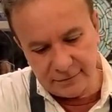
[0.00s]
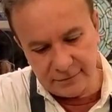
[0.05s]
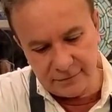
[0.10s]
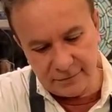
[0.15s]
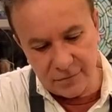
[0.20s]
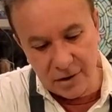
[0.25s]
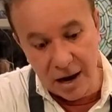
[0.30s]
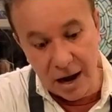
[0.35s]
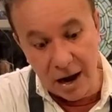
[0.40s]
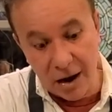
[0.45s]

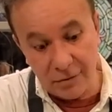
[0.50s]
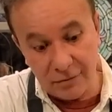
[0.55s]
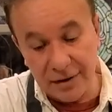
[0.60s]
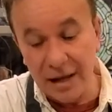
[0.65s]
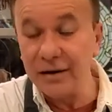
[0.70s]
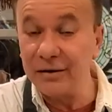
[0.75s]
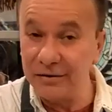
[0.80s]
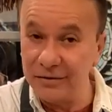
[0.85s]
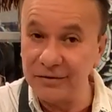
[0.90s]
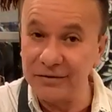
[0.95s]
wow, that
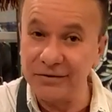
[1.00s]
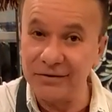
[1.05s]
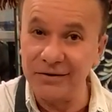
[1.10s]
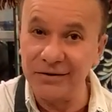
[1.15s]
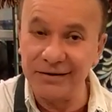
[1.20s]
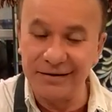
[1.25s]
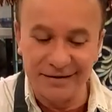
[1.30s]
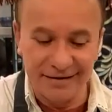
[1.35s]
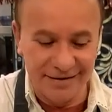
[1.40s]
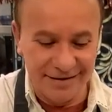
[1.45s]
looks good.
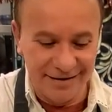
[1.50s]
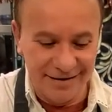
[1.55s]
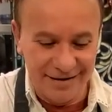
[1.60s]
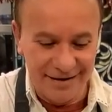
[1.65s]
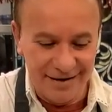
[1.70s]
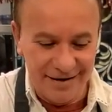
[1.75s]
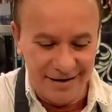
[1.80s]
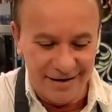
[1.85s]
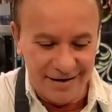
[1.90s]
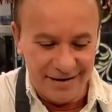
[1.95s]

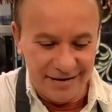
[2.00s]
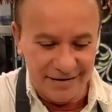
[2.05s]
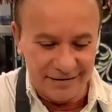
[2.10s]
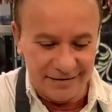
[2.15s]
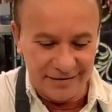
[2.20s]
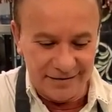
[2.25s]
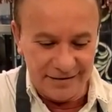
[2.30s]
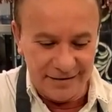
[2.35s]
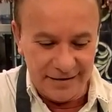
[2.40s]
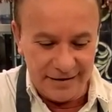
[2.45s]
You
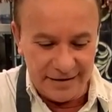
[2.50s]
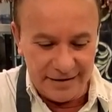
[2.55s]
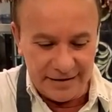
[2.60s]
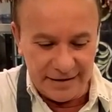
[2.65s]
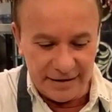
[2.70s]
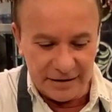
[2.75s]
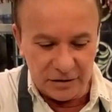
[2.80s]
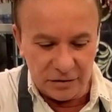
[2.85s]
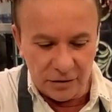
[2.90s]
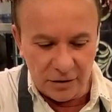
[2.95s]

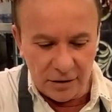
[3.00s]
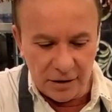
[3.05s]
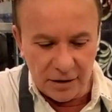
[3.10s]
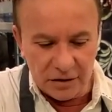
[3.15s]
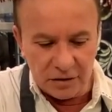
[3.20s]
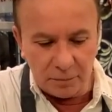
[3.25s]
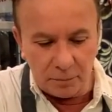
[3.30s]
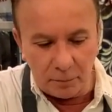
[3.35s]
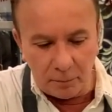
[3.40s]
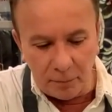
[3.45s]
see, it's
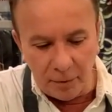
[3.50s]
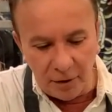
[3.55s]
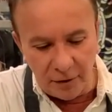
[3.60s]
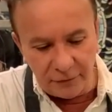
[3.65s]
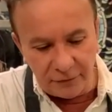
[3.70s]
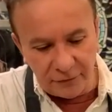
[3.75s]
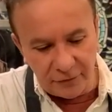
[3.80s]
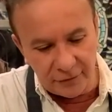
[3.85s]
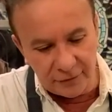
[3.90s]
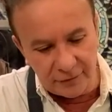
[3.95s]

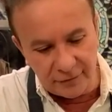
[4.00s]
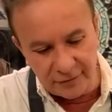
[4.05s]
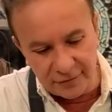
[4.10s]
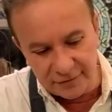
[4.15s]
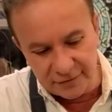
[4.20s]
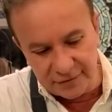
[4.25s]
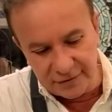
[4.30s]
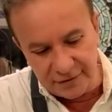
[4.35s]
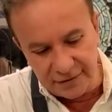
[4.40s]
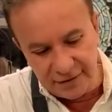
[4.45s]
perfect. You
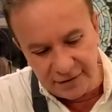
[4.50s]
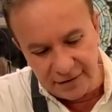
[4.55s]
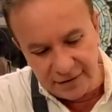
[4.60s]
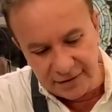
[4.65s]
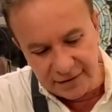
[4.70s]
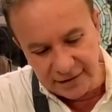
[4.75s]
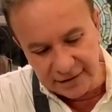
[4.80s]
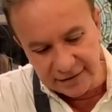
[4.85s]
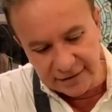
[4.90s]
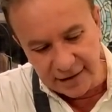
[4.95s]
see,
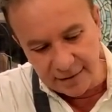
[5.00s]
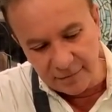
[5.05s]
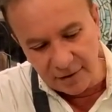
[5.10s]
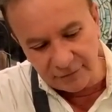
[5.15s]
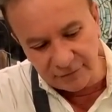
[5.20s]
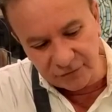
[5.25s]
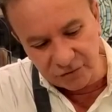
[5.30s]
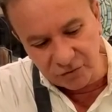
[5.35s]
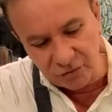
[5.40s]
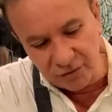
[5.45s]
it come up
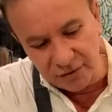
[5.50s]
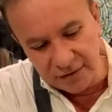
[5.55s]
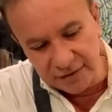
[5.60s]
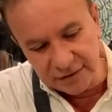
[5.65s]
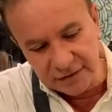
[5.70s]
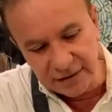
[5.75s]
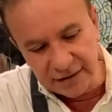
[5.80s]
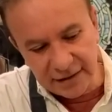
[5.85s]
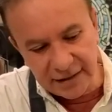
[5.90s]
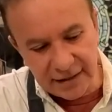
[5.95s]
so
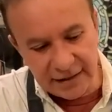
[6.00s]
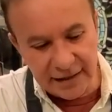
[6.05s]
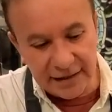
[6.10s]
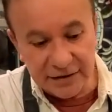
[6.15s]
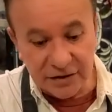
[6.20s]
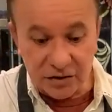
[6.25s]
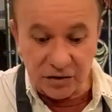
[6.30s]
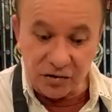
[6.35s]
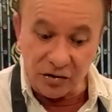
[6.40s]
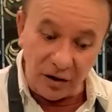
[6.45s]
easily and that's
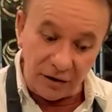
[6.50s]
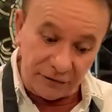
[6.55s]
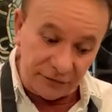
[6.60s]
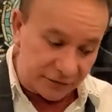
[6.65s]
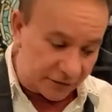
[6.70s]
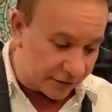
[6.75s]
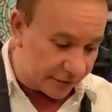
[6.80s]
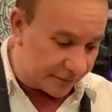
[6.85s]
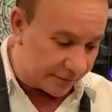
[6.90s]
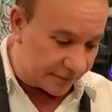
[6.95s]

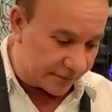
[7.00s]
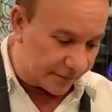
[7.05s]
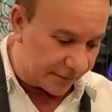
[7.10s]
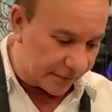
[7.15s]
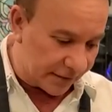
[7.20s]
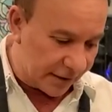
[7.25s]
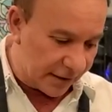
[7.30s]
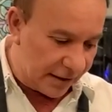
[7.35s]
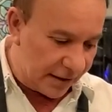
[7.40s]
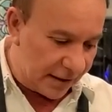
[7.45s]
soft.
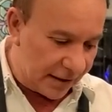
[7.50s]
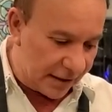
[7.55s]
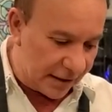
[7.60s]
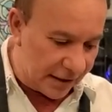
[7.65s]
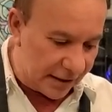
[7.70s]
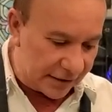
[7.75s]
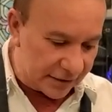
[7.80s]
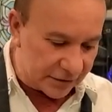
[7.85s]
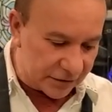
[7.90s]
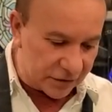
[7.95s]

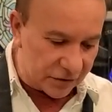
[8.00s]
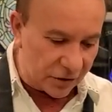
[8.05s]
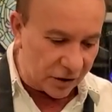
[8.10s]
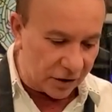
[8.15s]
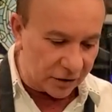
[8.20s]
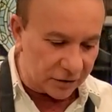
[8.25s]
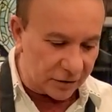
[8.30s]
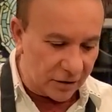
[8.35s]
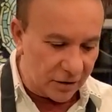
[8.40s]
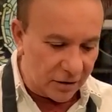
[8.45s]
It's
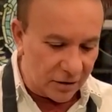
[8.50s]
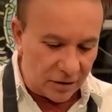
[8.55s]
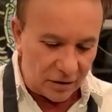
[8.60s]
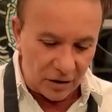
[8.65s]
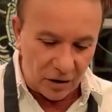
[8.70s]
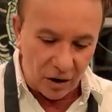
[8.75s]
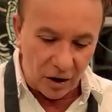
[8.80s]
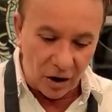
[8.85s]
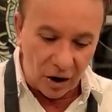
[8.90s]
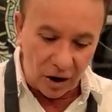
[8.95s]
not
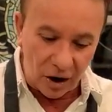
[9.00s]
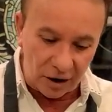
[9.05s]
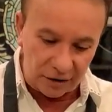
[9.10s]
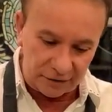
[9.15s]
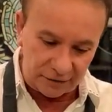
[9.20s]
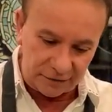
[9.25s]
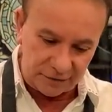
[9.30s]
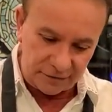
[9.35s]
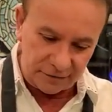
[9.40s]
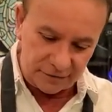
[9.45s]

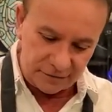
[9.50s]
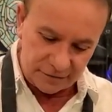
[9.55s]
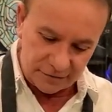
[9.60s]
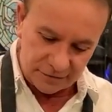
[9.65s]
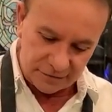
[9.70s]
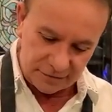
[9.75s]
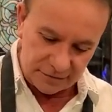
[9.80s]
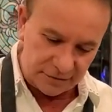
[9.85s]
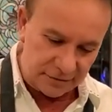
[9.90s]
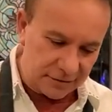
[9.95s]
hot.
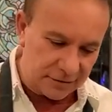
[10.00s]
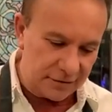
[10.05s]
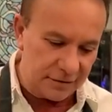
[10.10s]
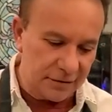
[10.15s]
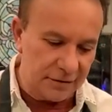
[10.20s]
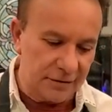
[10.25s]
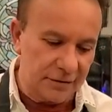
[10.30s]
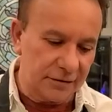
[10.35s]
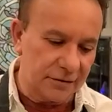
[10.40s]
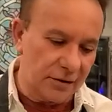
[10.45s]

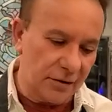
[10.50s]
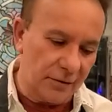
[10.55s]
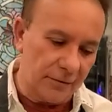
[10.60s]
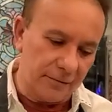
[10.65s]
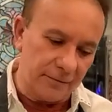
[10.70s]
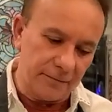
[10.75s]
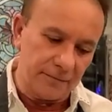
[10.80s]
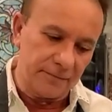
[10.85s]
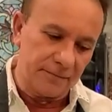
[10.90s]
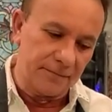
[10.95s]
So
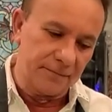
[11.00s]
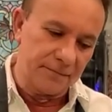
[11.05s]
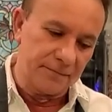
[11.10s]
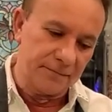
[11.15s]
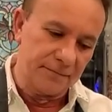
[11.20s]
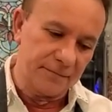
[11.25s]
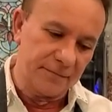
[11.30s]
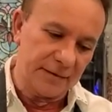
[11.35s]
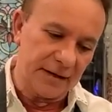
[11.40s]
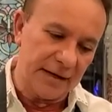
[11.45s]

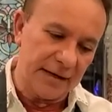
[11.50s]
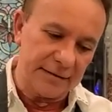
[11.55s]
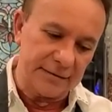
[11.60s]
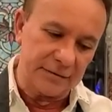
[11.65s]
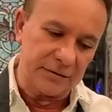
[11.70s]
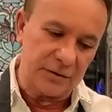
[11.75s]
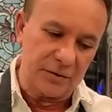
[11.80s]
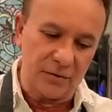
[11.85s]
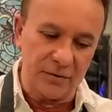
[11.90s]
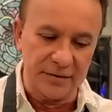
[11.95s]
let's
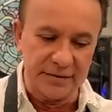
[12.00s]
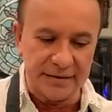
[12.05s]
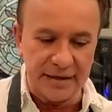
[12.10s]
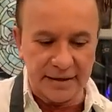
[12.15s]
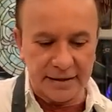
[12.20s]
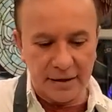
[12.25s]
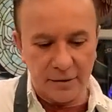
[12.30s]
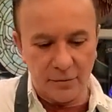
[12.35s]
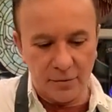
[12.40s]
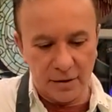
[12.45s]
go
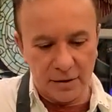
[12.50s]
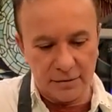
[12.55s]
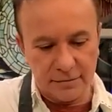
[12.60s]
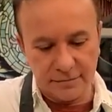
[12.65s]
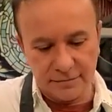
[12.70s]
second one.